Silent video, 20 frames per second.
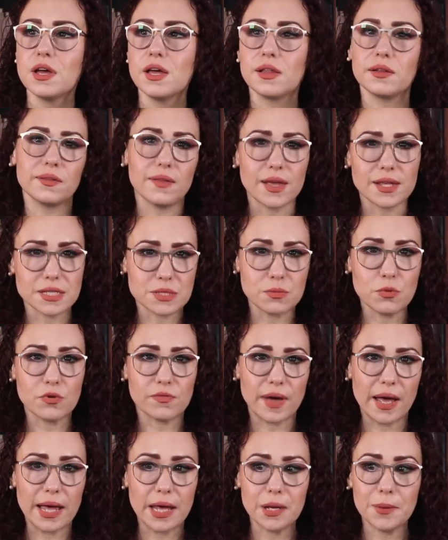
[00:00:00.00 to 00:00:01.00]
Let's move
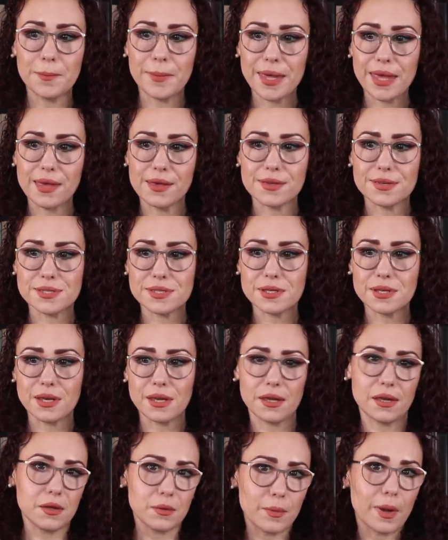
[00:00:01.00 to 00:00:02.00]
on. Because,
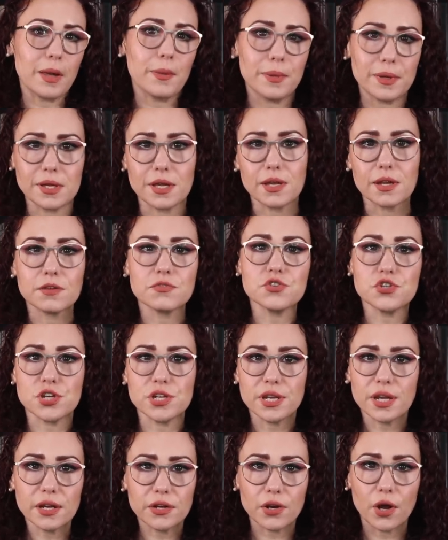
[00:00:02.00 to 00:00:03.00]
in my opinion, if she
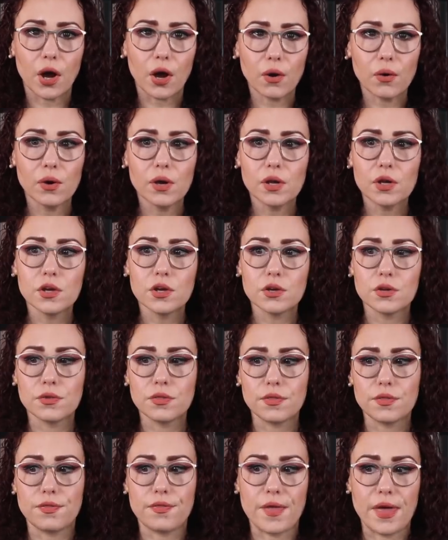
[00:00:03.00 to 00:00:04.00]
did know,
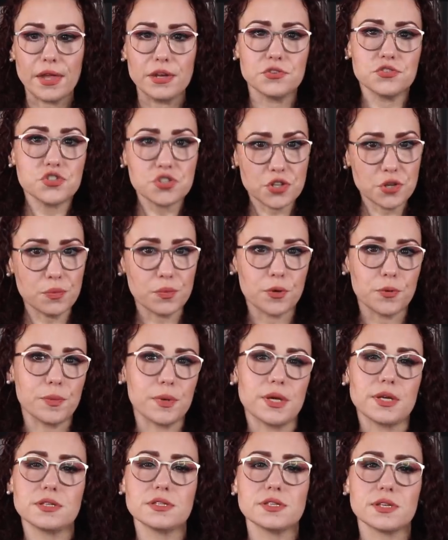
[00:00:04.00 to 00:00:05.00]
then she would be
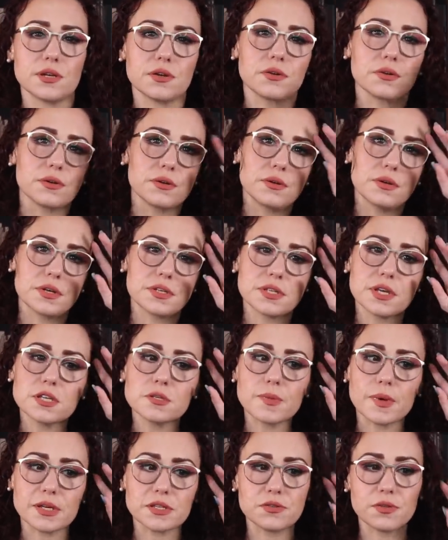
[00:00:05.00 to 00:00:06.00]
considered a
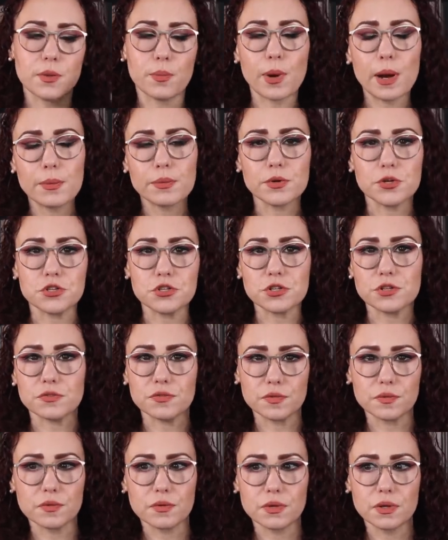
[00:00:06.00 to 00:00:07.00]
suspect. So they probably should
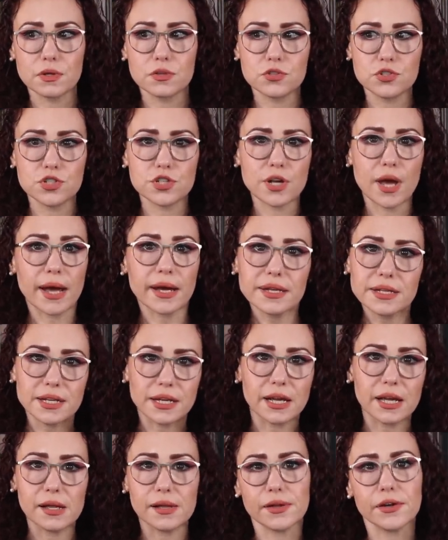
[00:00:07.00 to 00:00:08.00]
have checked
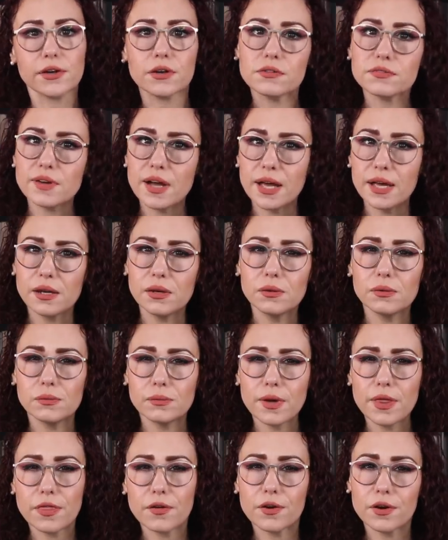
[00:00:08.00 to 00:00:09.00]
and clarified
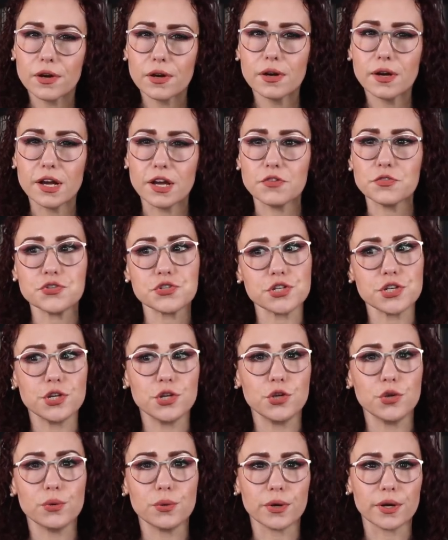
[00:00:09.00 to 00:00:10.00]
with her if she
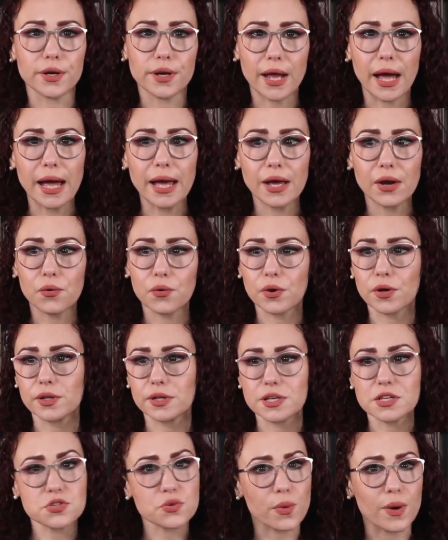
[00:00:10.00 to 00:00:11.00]
knew or not, or at
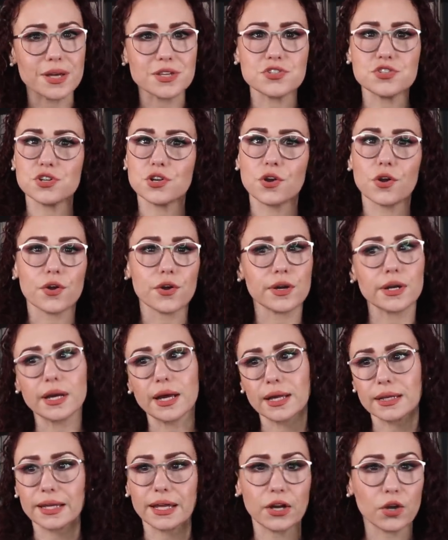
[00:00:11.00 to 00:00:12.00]
least questioned her and
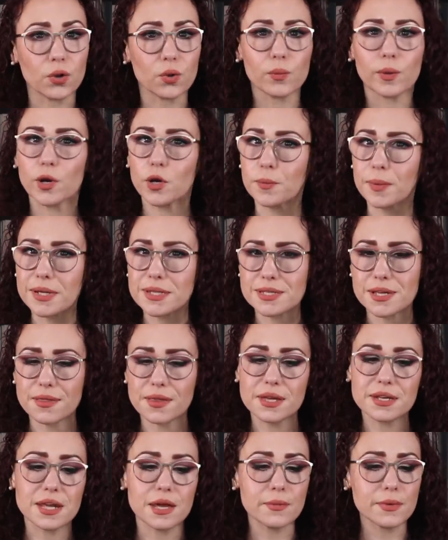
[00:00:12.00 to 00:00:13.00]
gotten like her whereabouts on
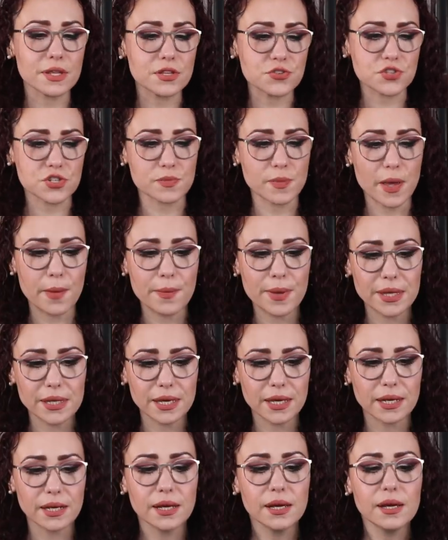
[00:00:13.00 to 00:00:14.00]
that day. But this just my
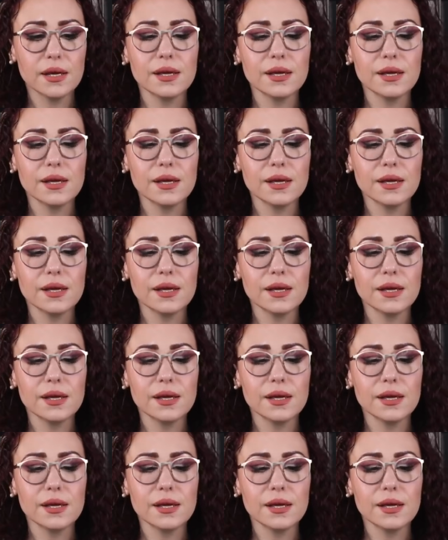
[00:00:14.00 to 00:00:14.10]
opinion.